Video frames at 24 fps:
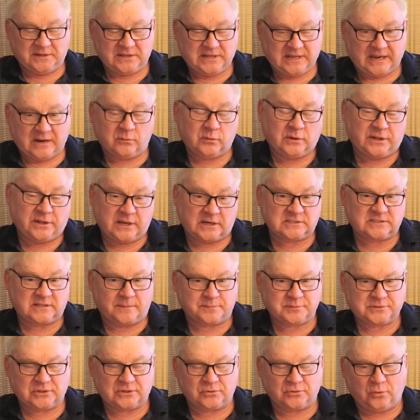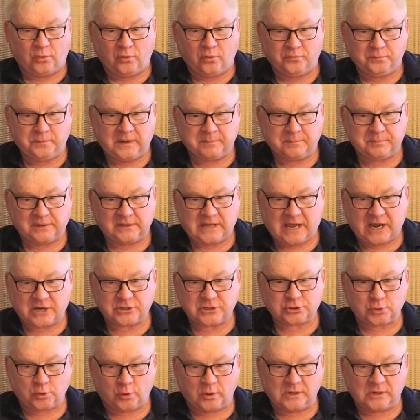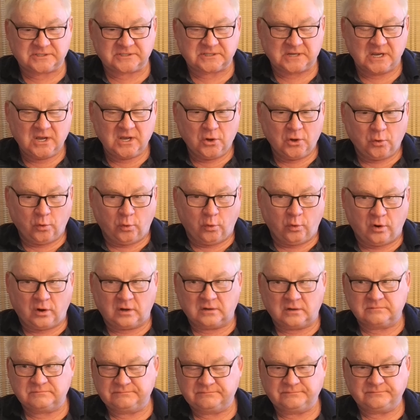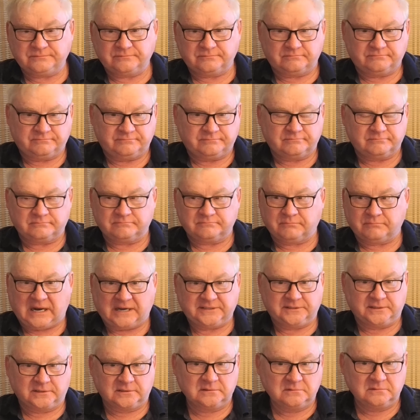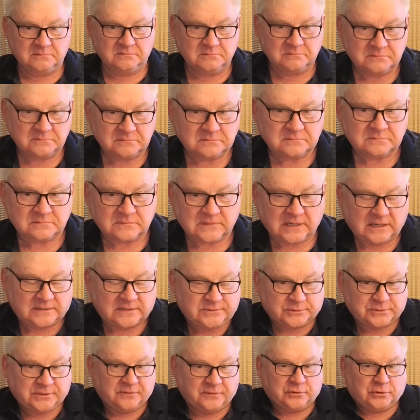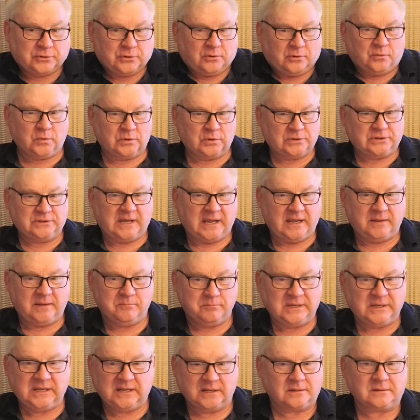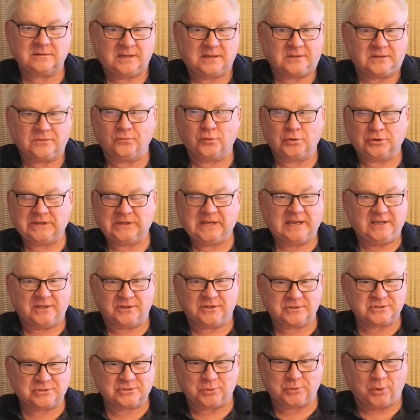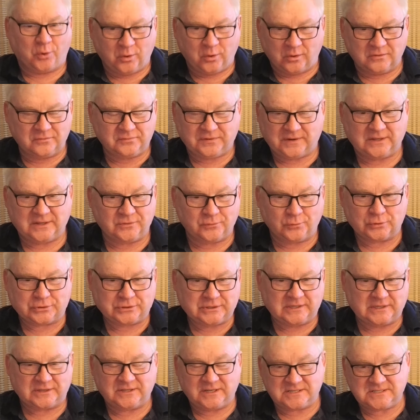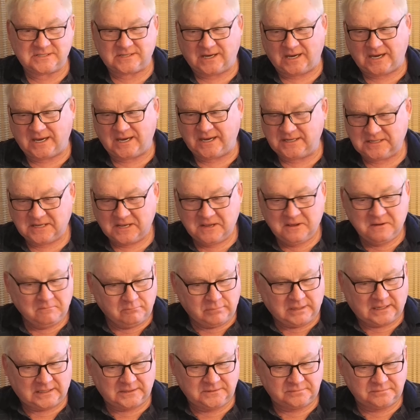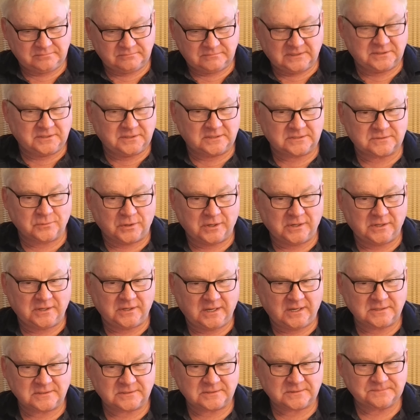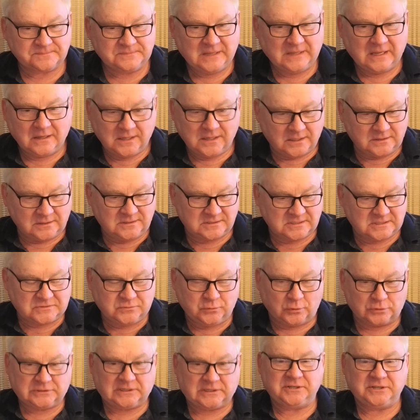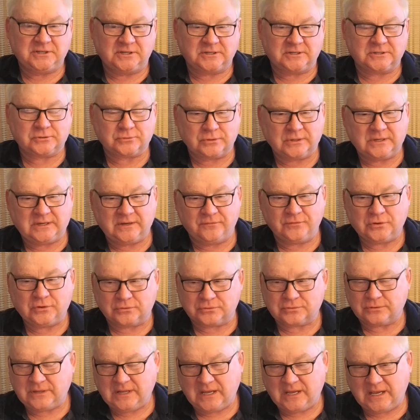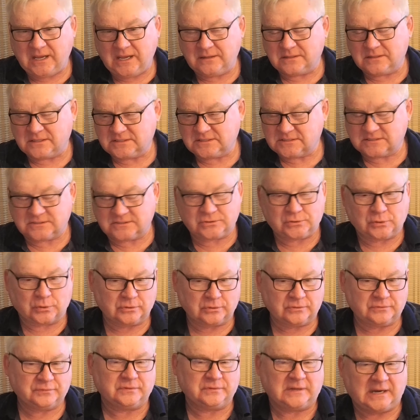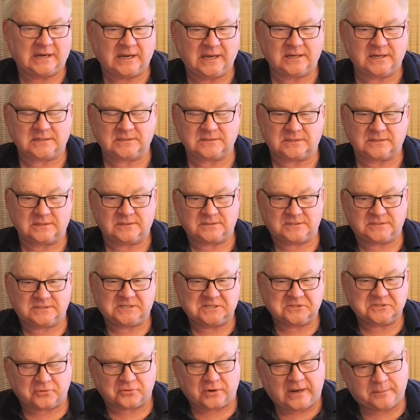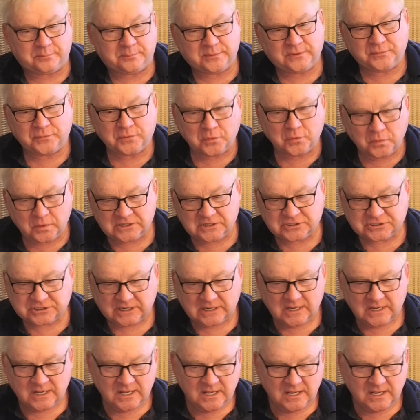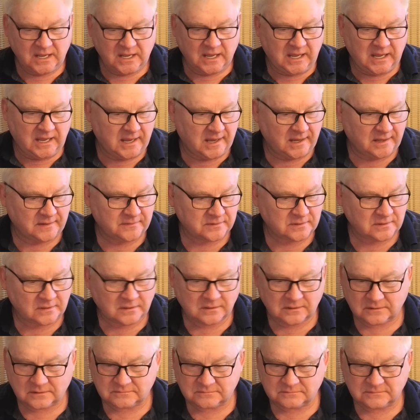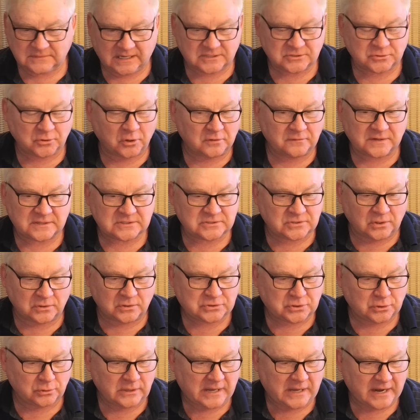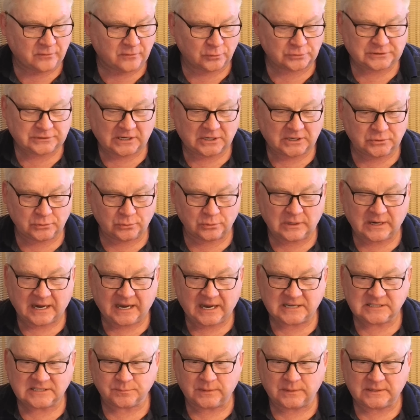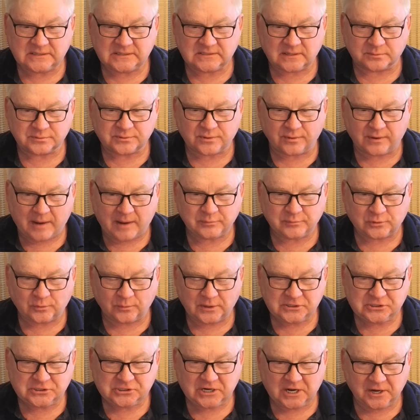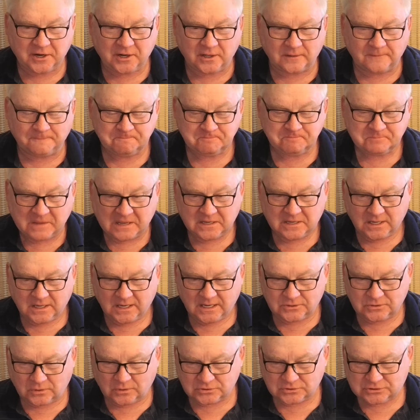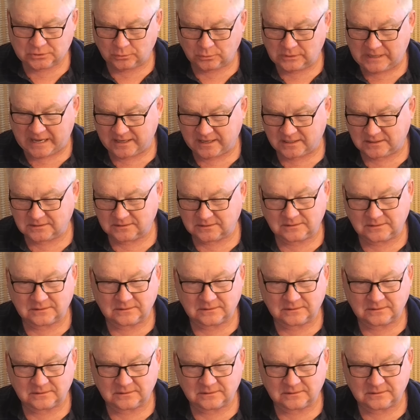be there, with the exception of people like Scholz or Biden. I don't even know what they mean and what they can solve and what can decide, but it is what it is. And this is what I needed to give you today, this sort of like a seat wrap, if you wish. And as always, those who like what I do, guys, please subscribe to my channel. And those who like,